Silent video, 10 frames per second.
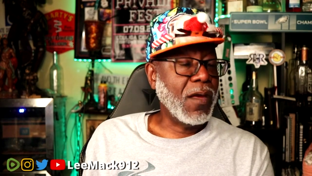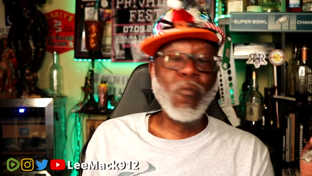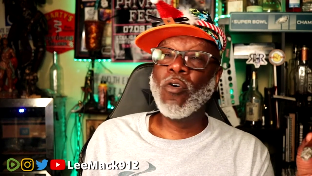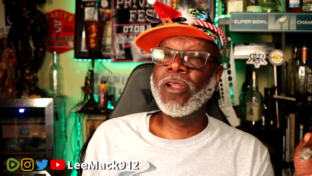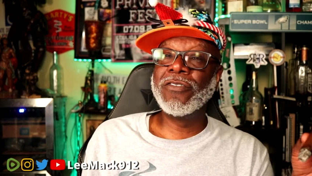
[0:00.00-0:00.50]

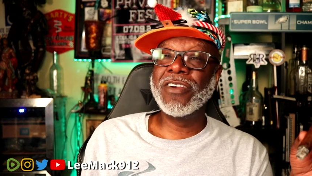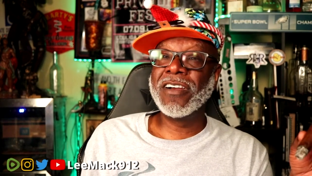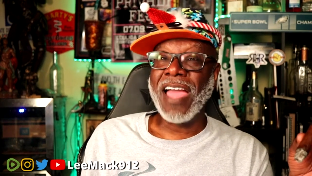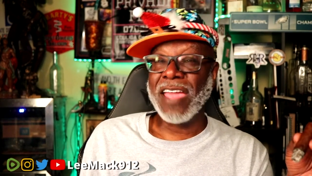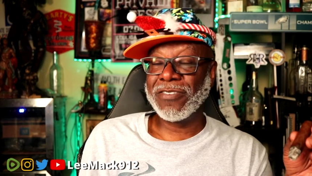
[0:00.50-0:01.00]
water
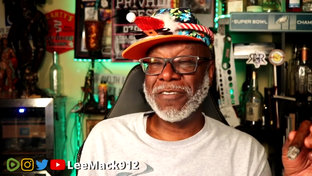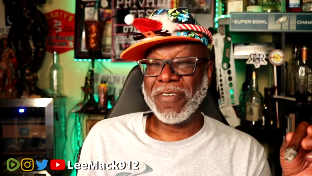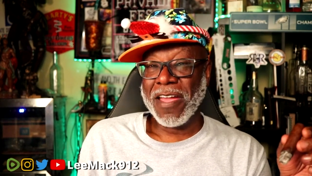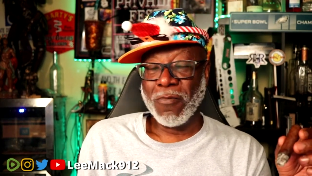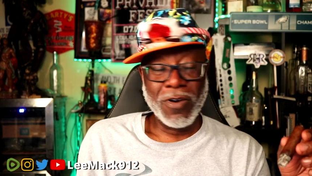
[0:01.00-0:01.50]
jug. I actually
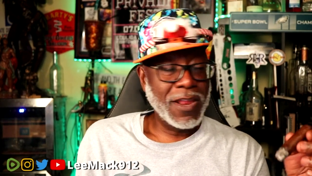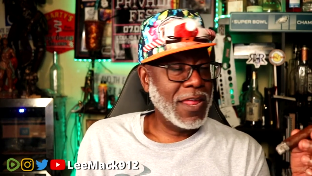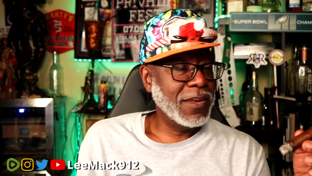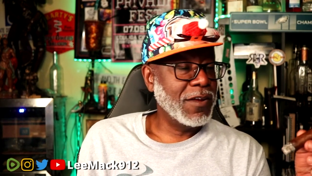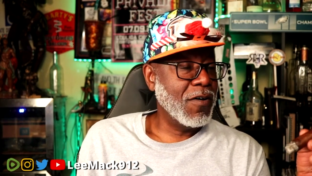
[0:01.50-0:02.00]
found one
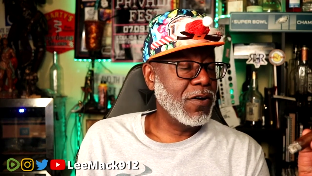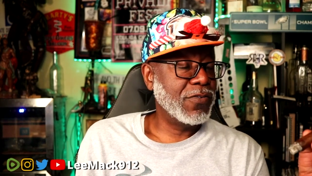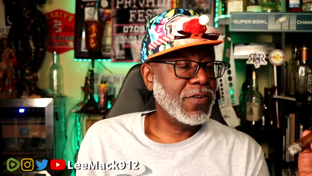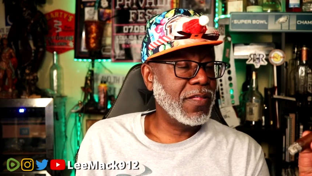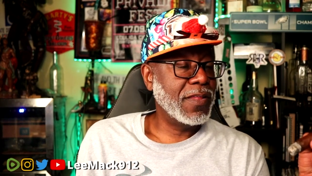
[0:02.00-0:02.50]
at a yard
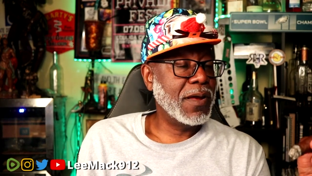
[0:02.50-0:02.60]
sale